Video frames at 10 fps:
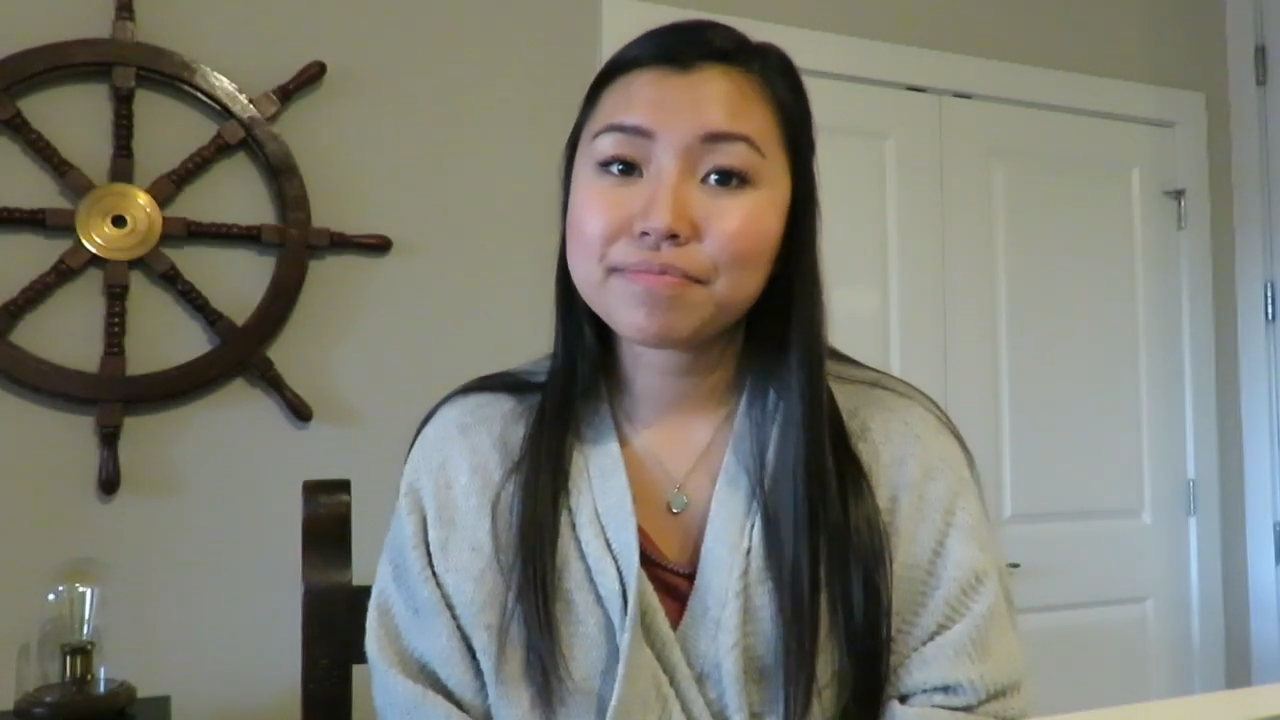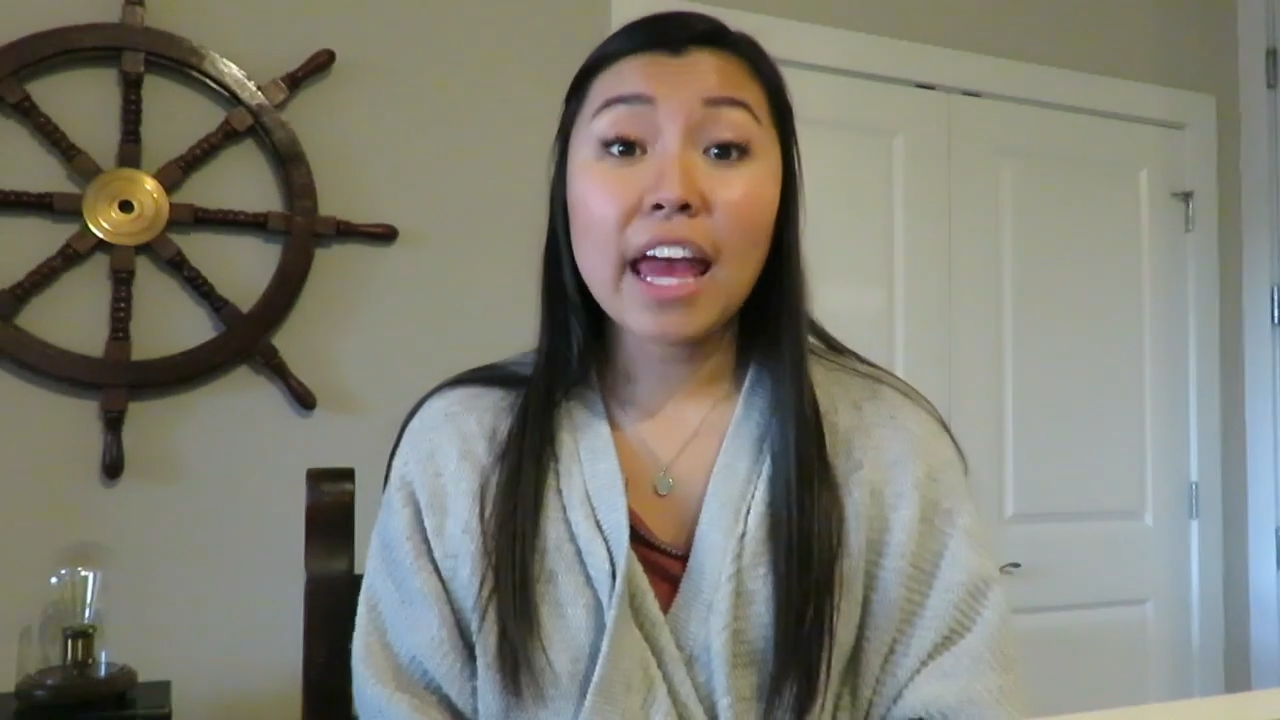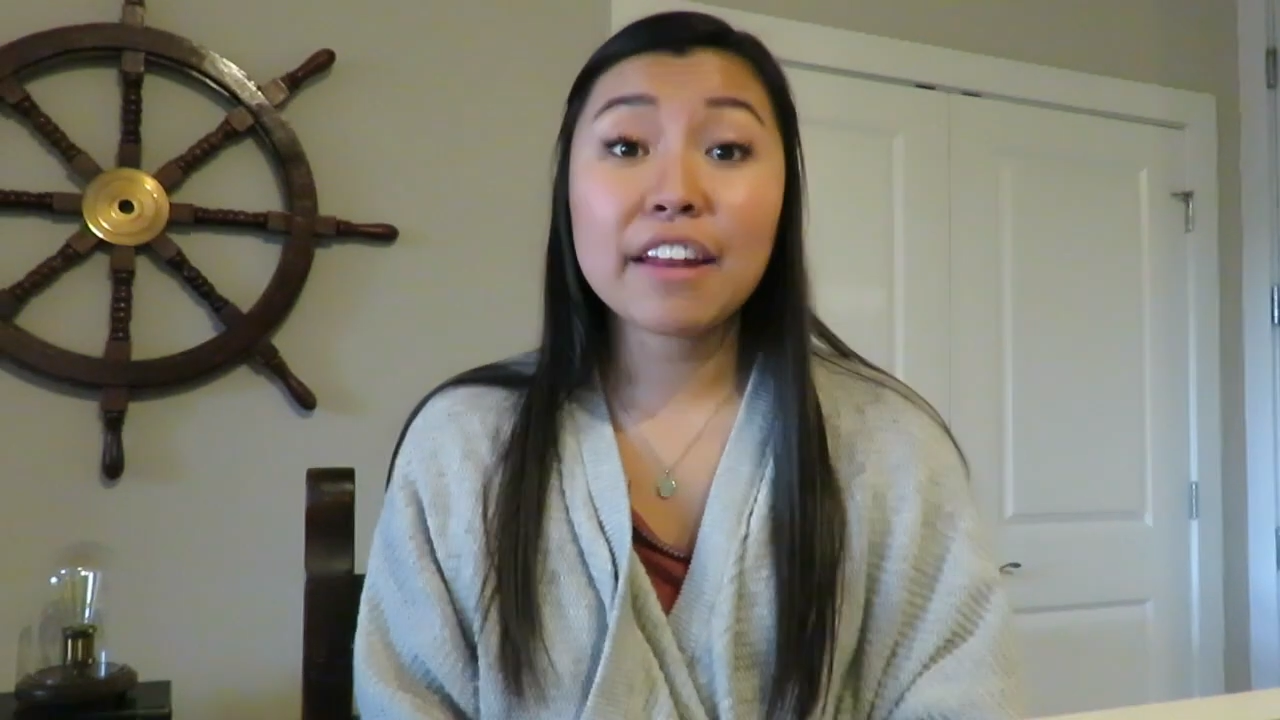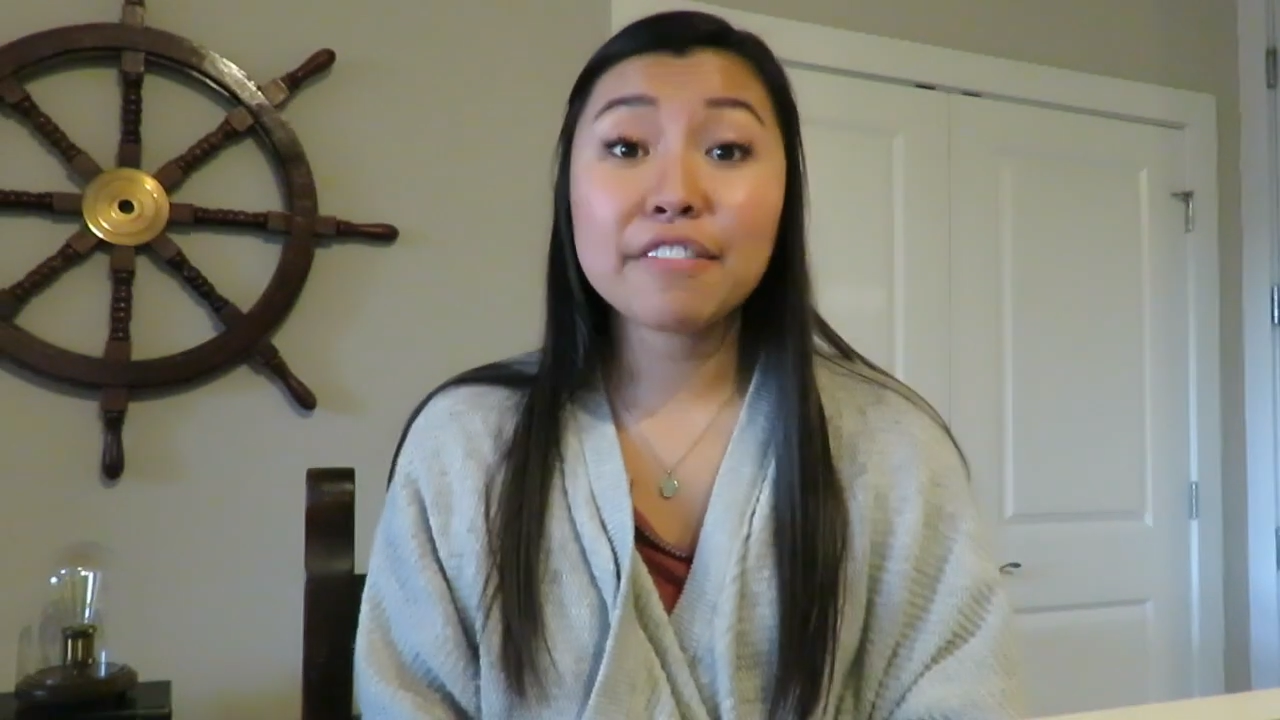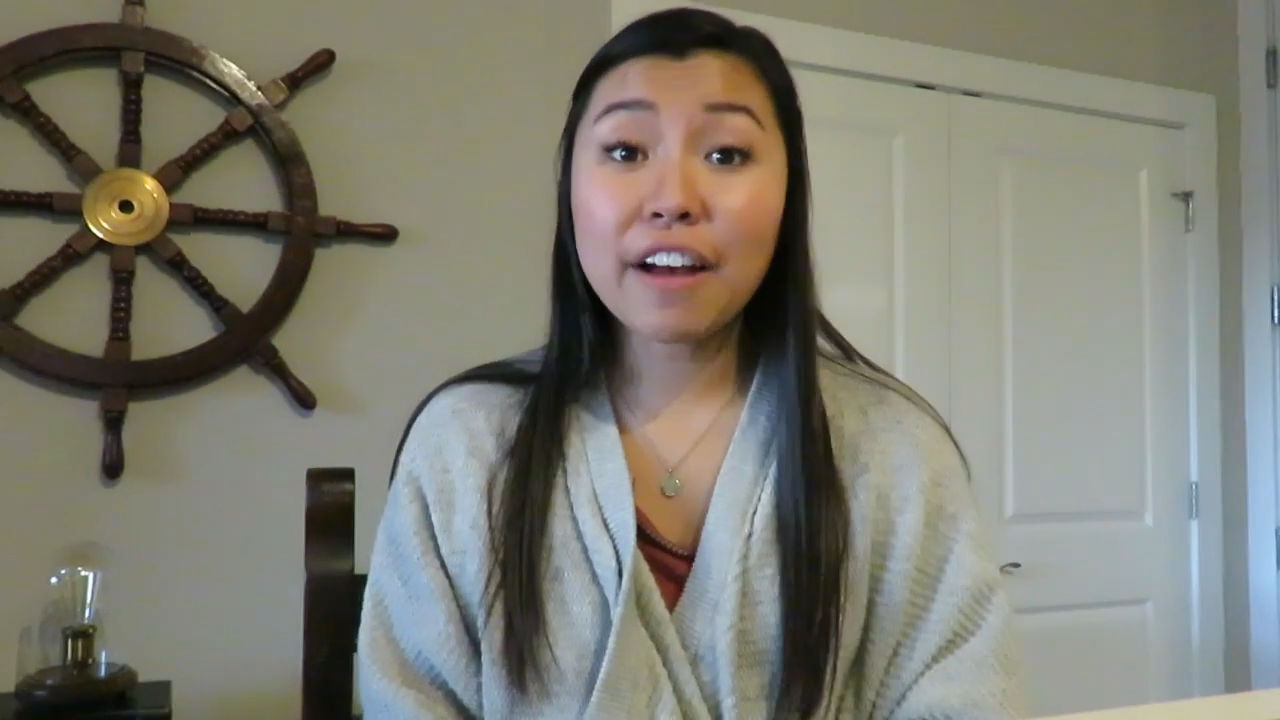
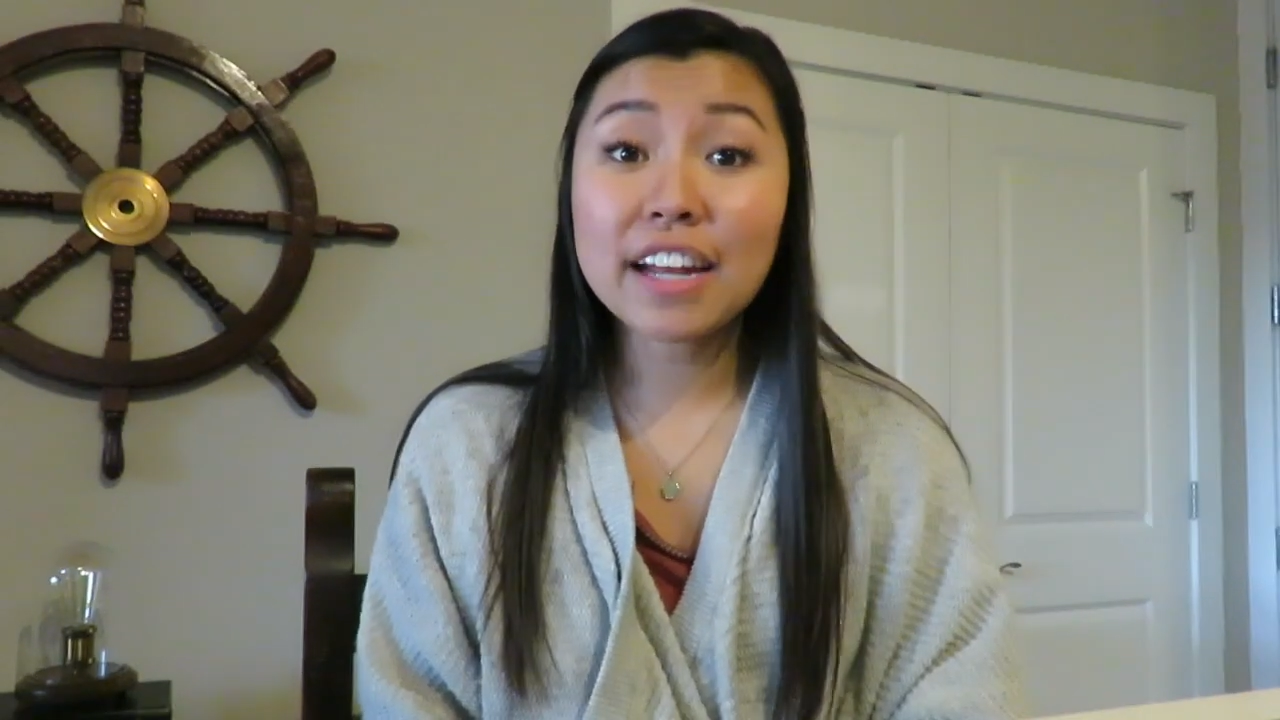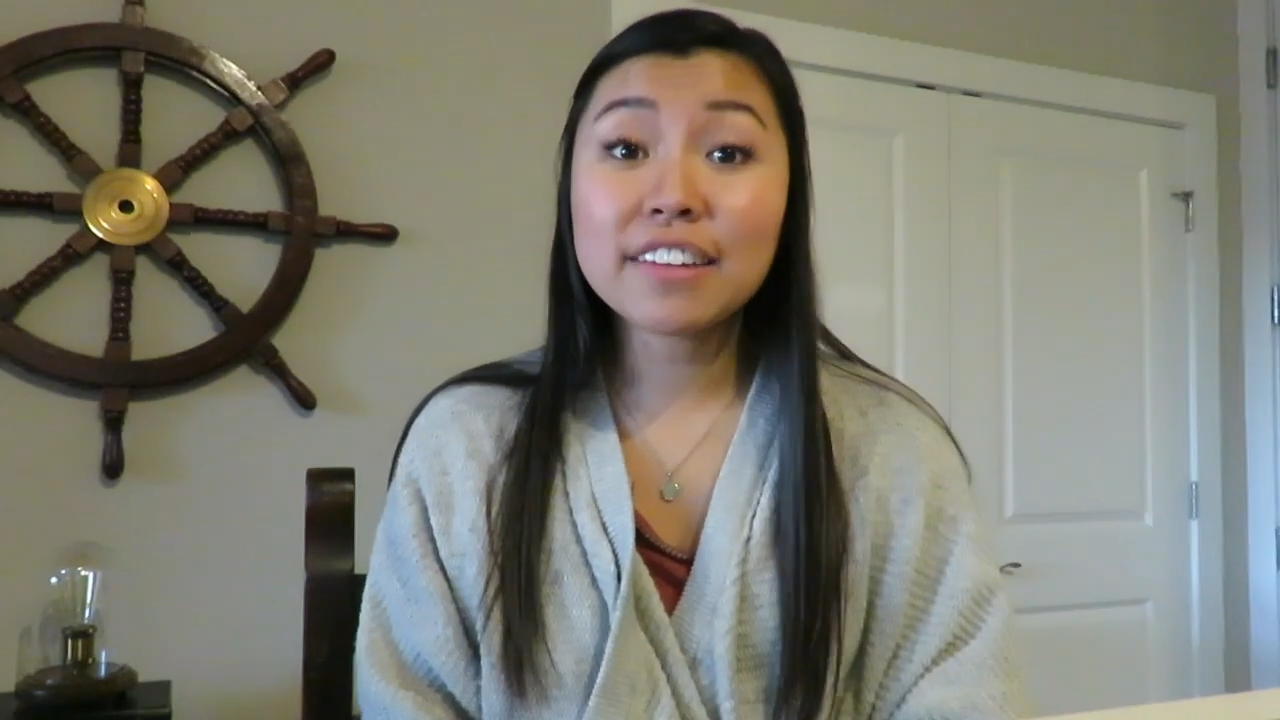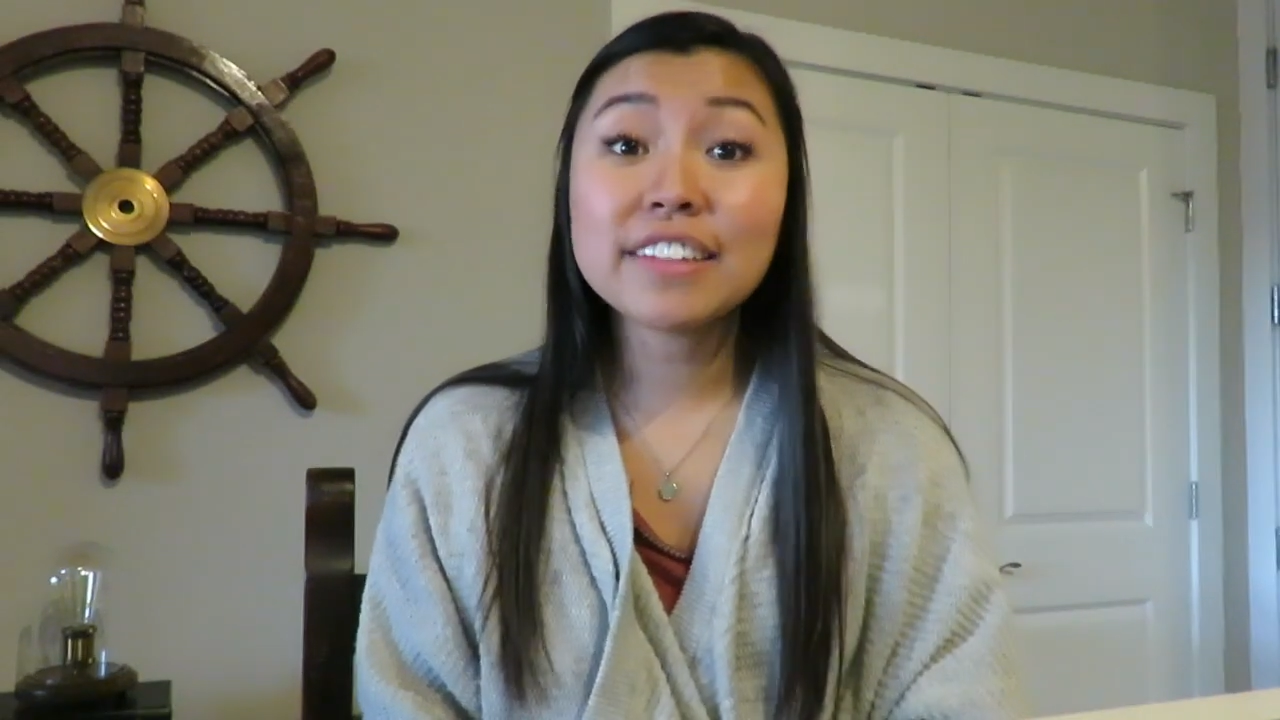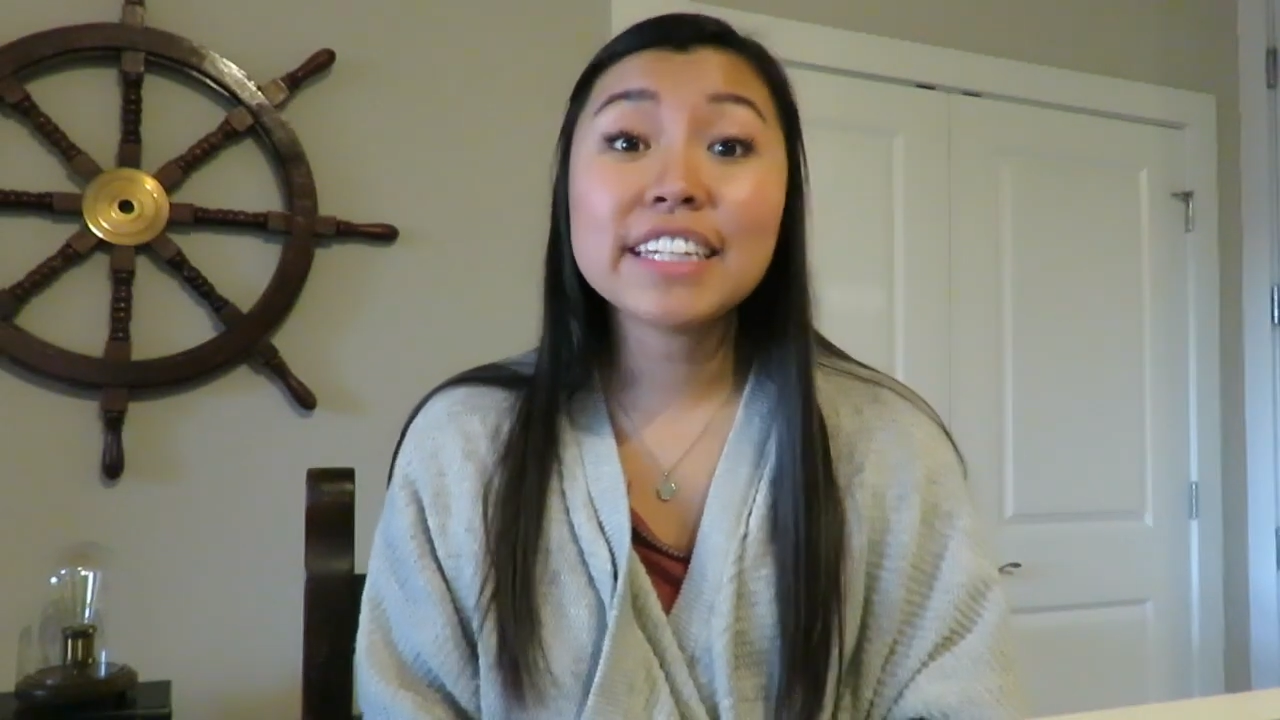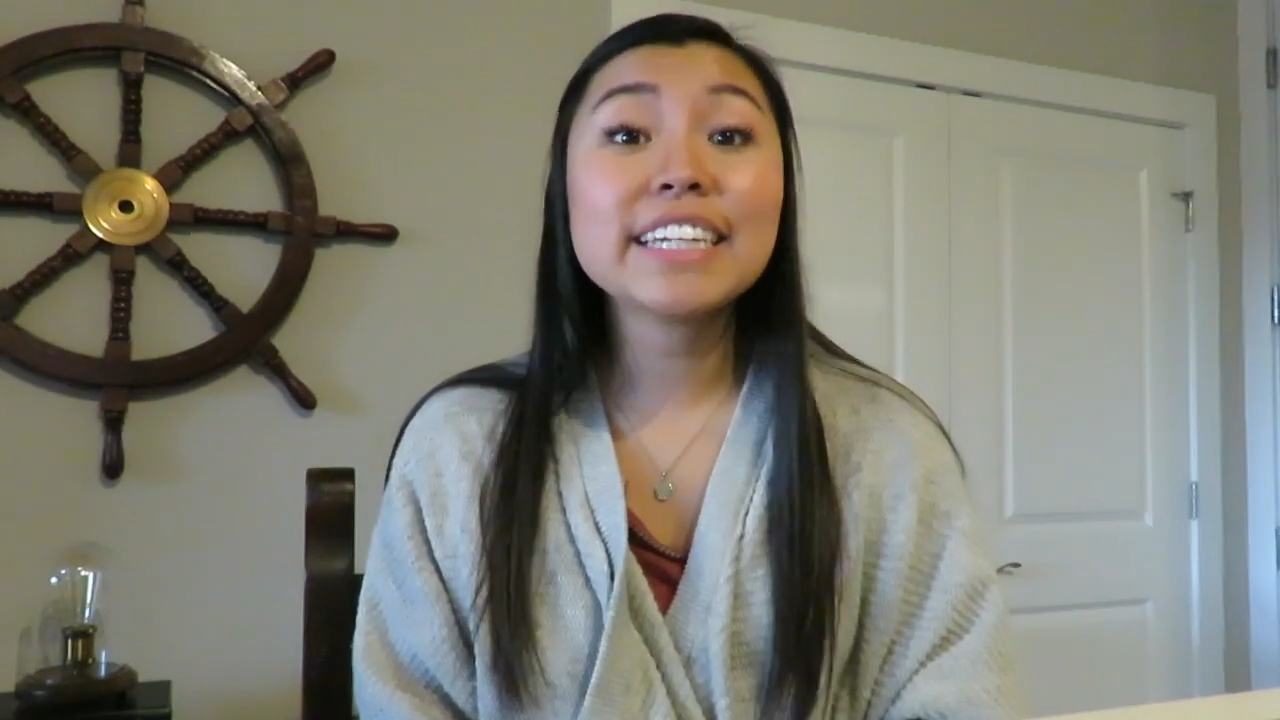And
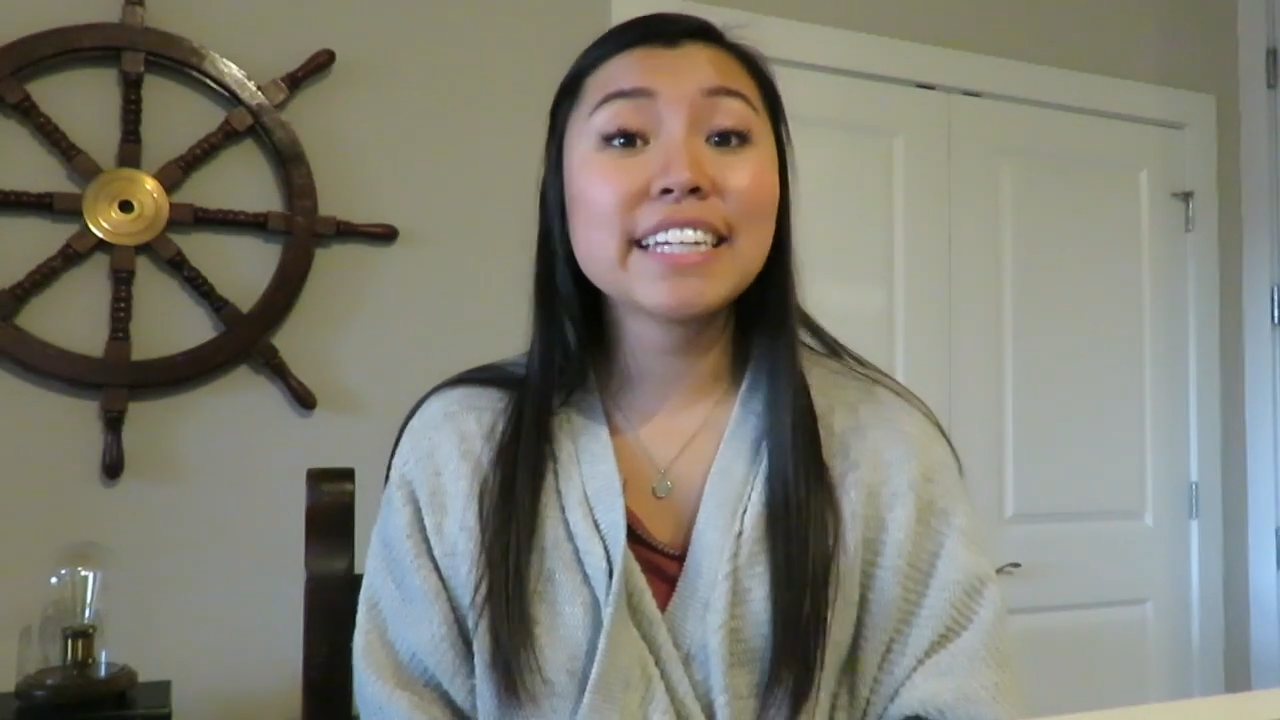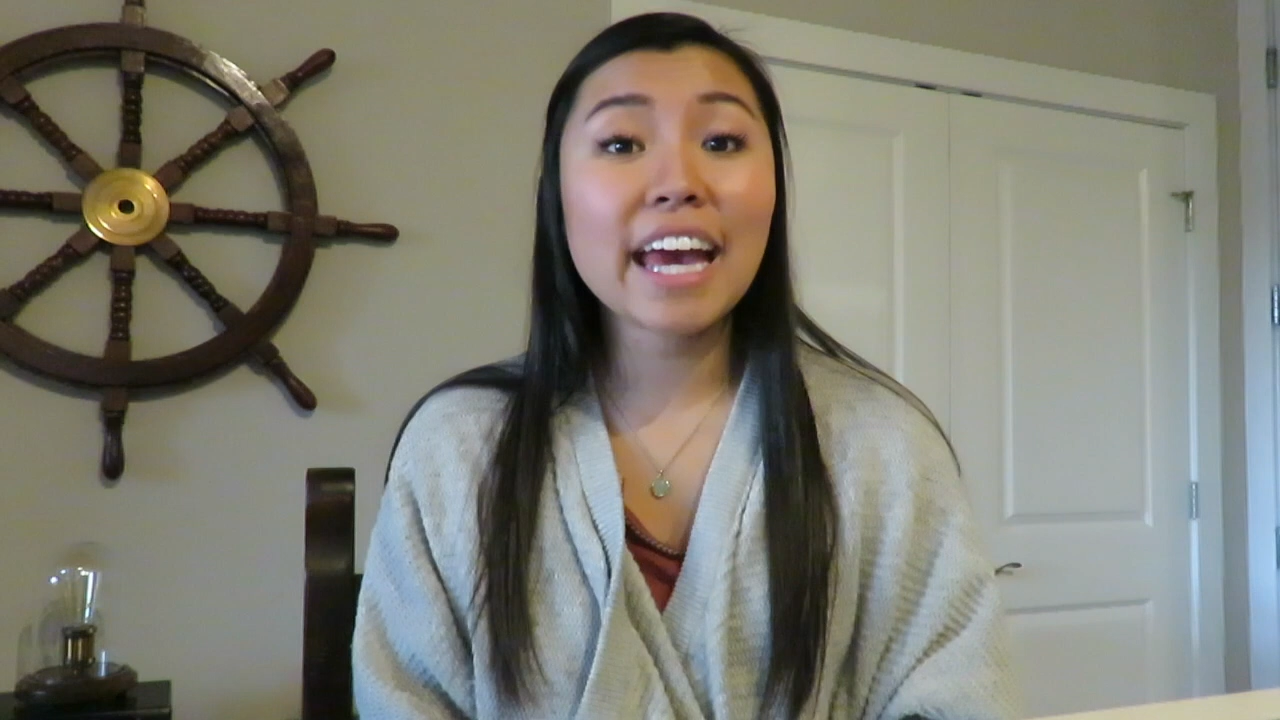finally,